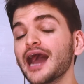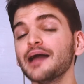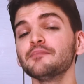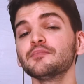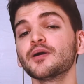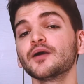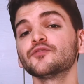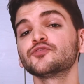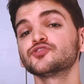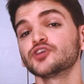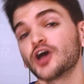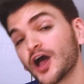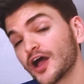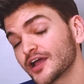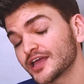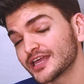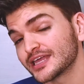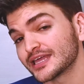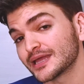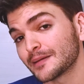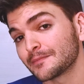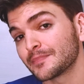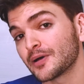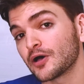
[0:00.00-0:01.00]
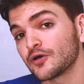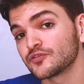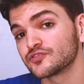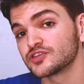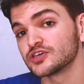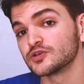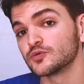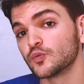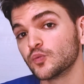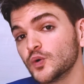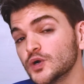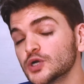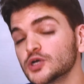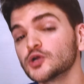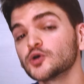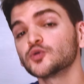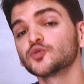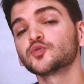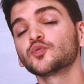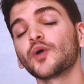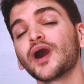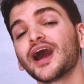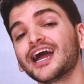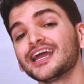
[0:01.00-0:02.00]
I'm talking about the
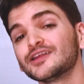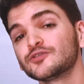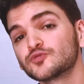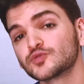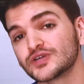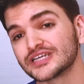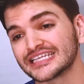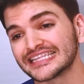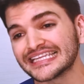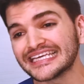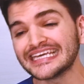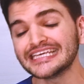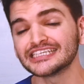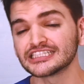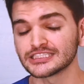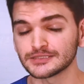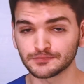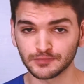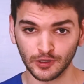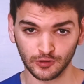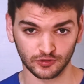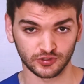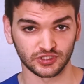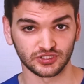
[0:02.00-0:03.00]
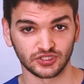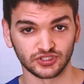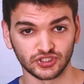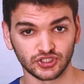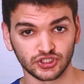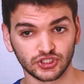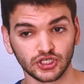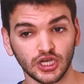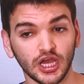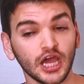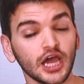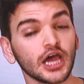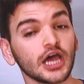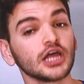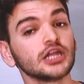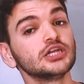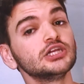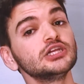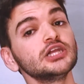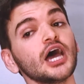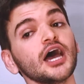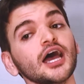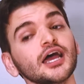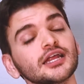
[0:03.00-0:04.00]
worldwide release posters.
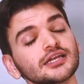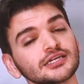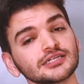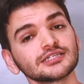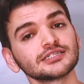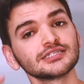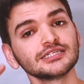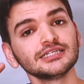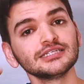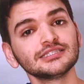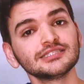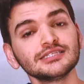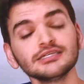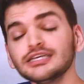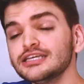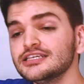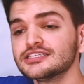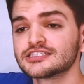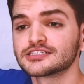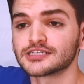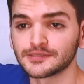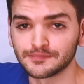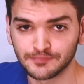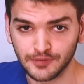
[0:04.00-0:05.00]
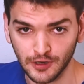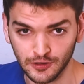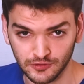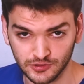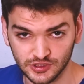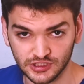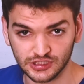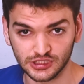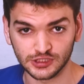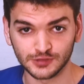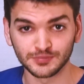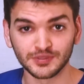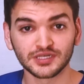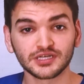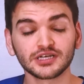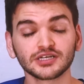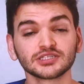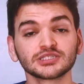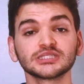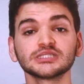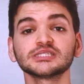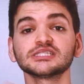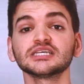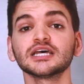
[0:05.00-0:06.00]
Not the teaser posters,
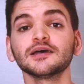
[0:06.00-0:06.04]
because